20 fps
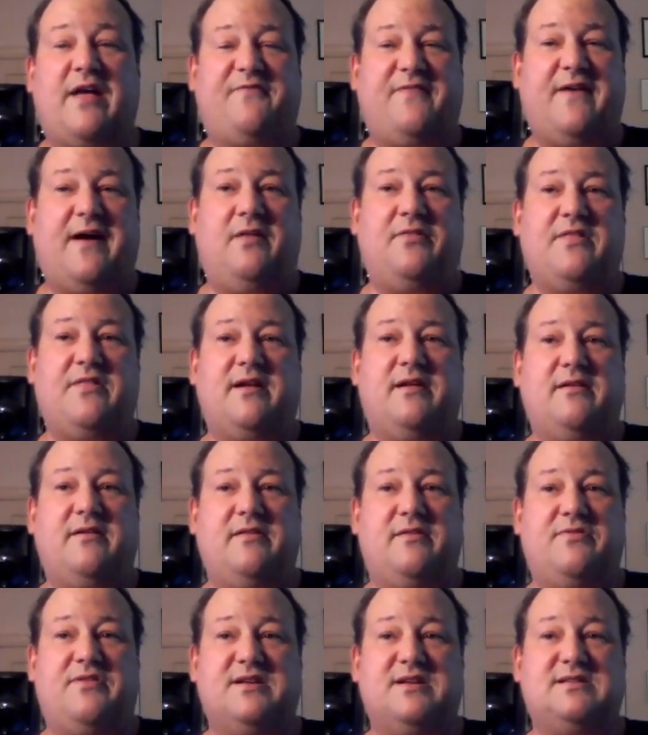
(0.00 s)
when I found
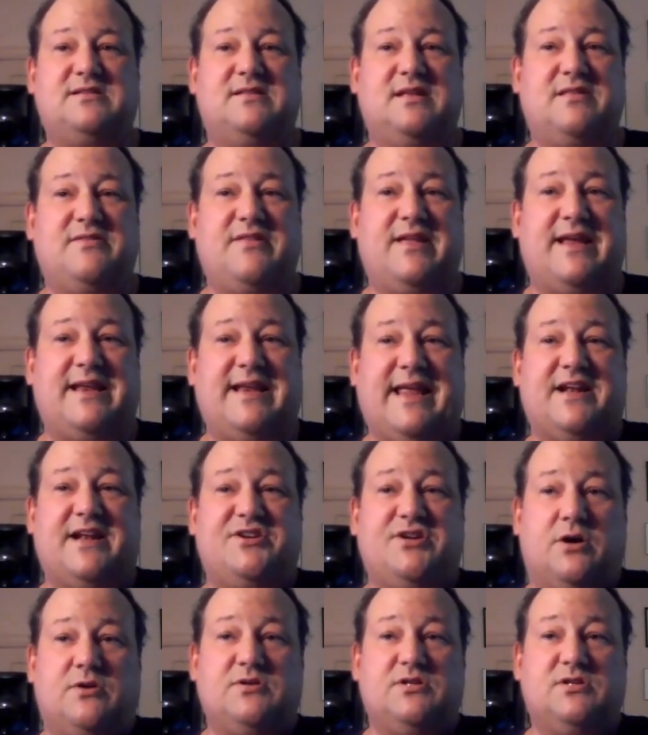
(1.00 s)
the
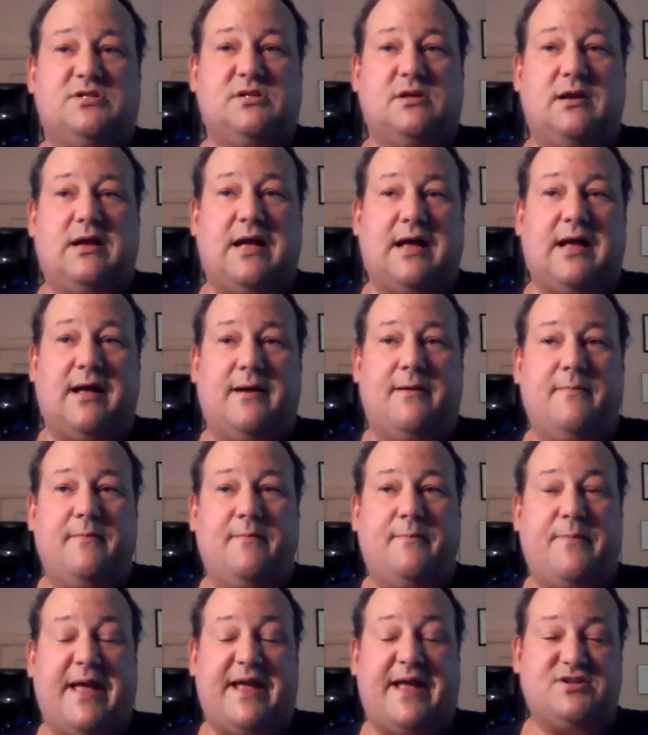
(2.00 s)
Indiana Jones
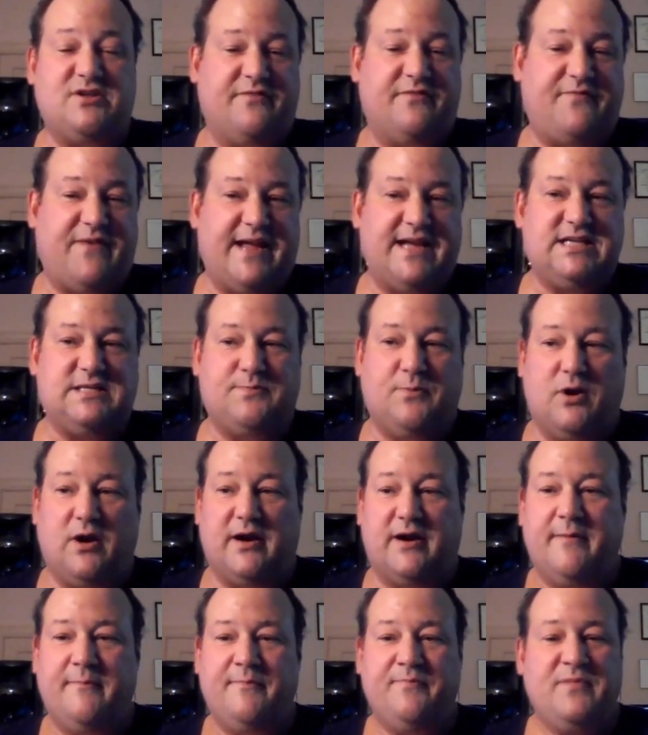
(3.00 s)
page on
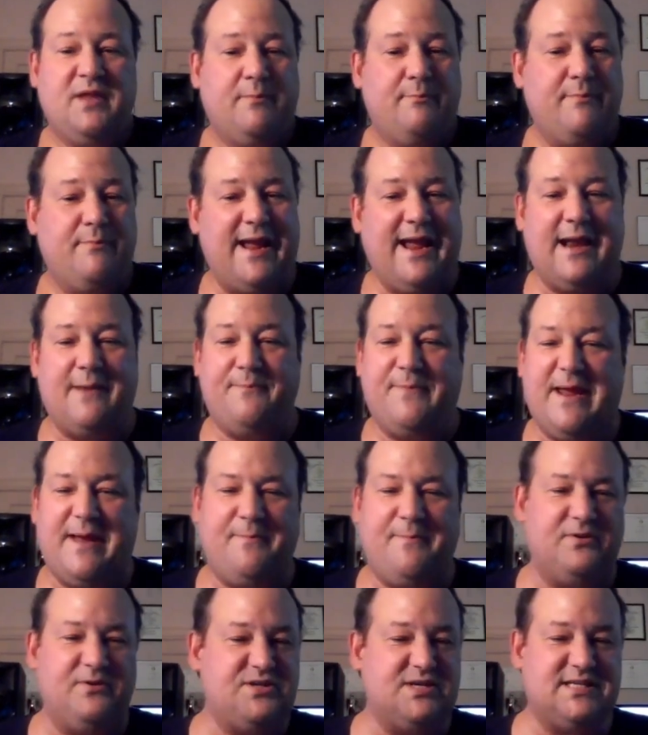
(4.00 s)
Facebook, man,
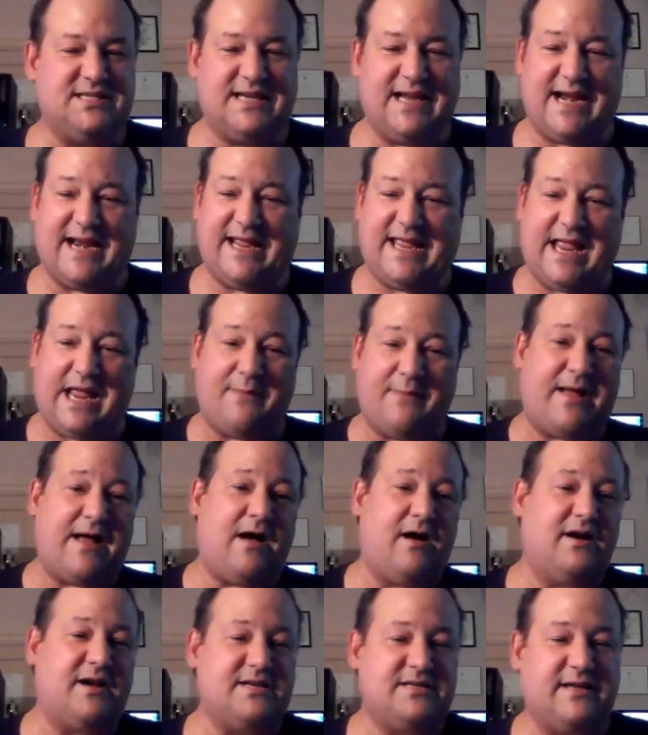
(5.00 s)
people just kind of
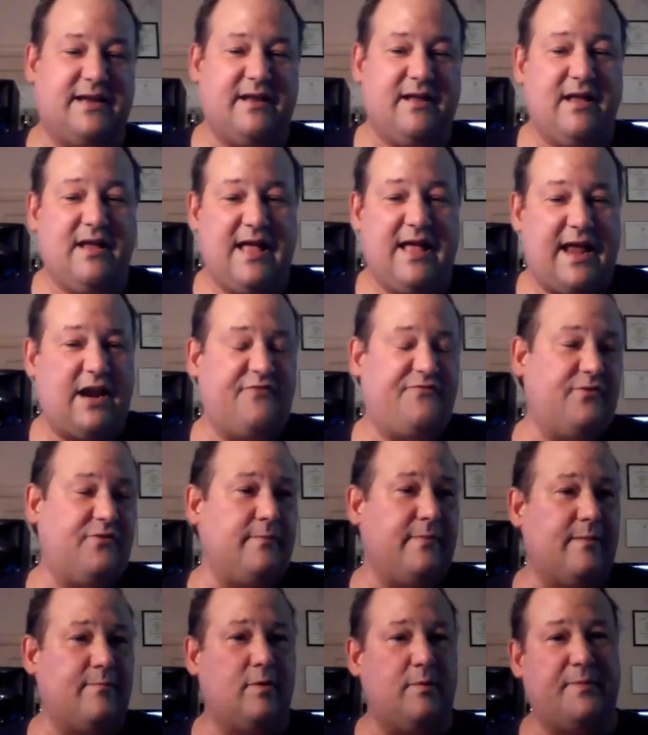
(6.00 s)
came out because I don't know
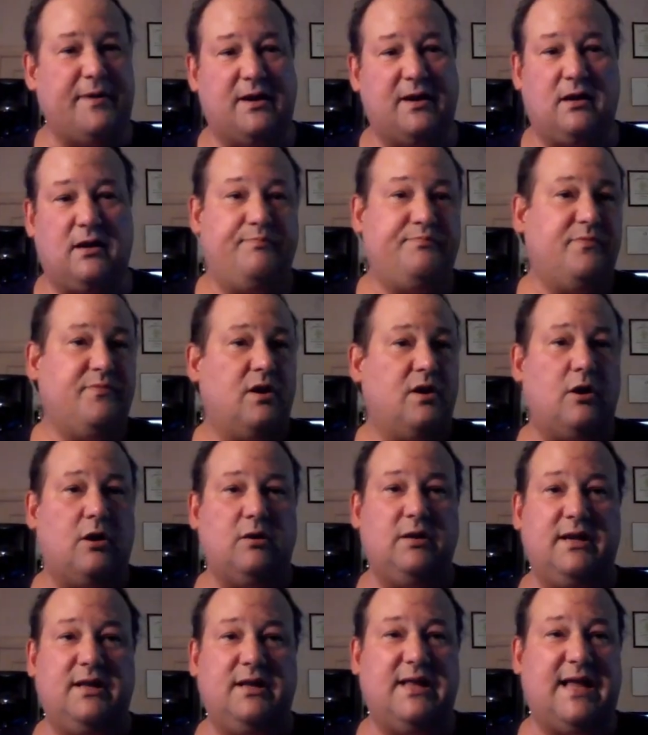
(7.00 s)
if you remember, but
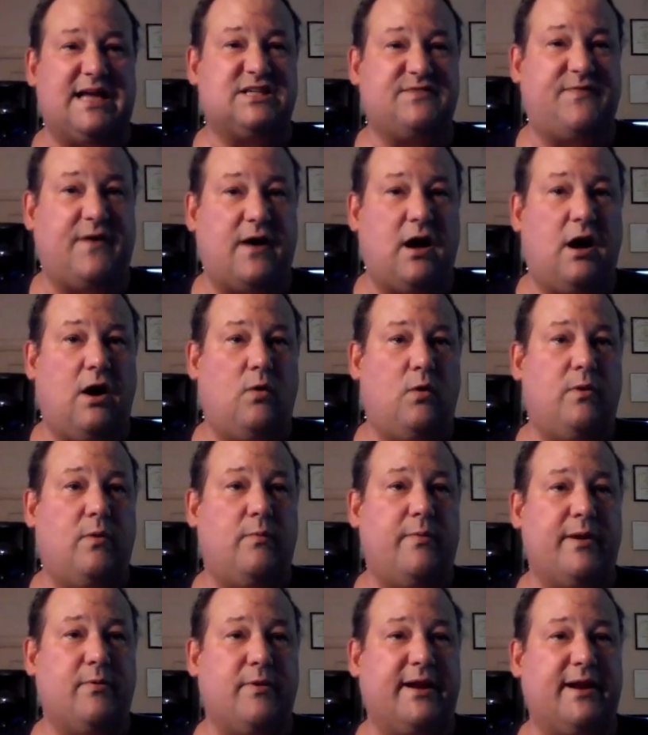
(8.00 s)
early last
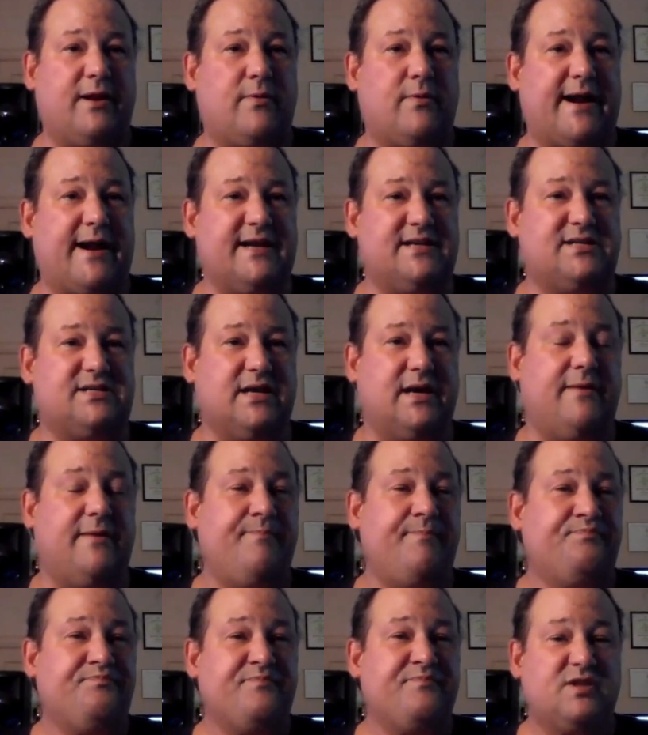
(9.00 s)
fall when we were getting ready
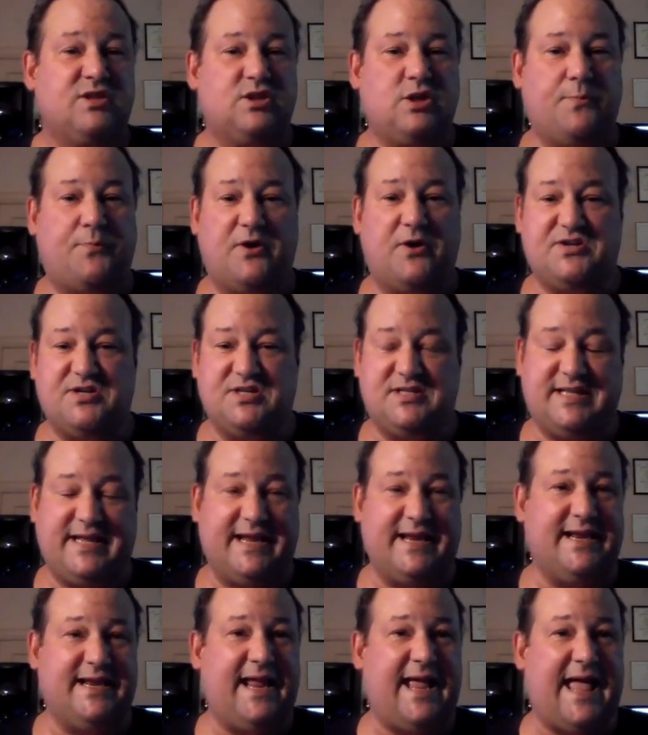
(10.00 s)
to
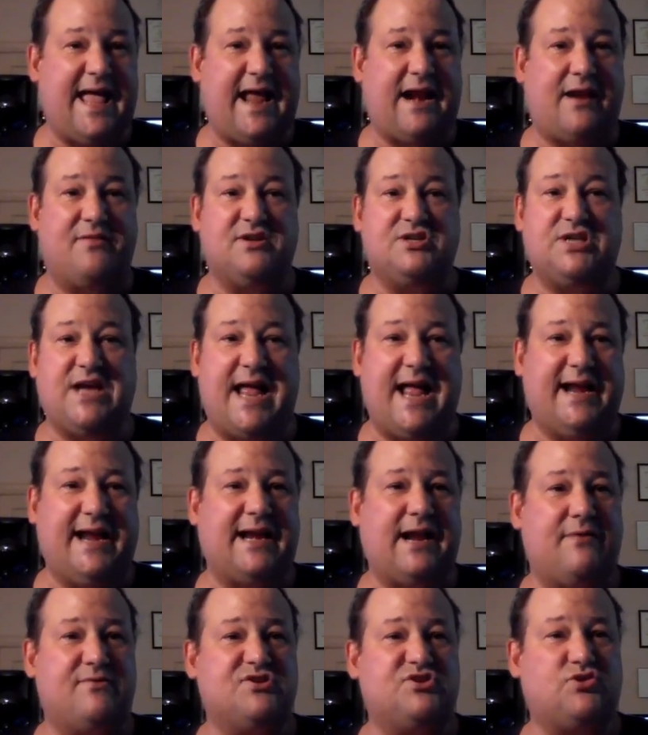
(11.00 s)
purchase the Indy hat and the
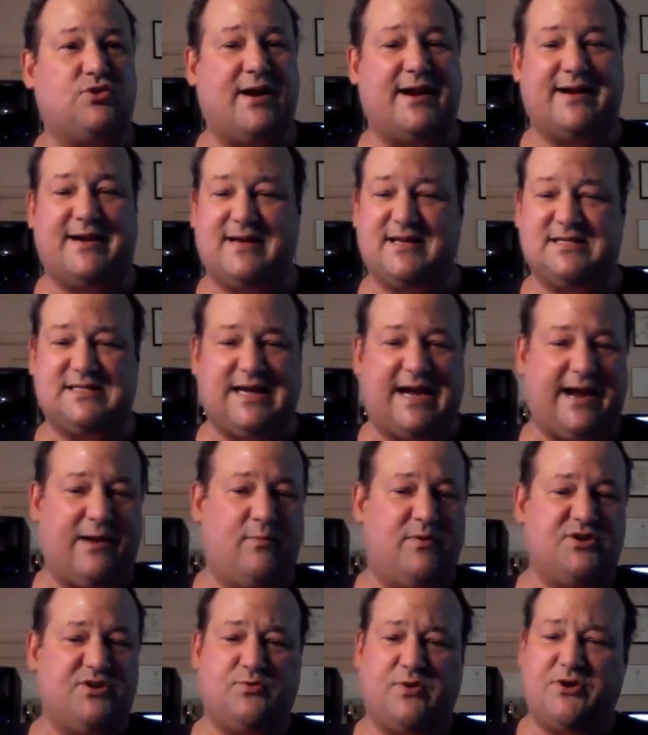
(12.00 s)
jacket, I was trying to
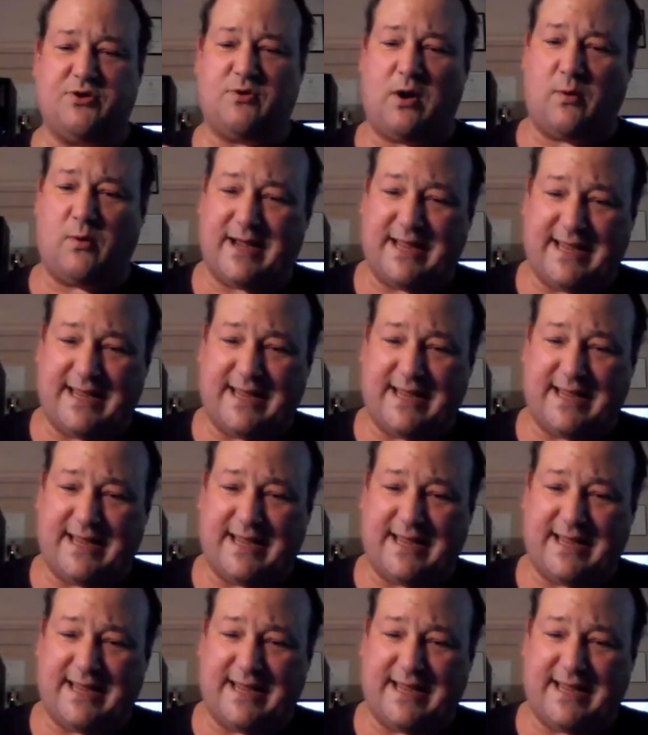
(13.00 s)
decide which one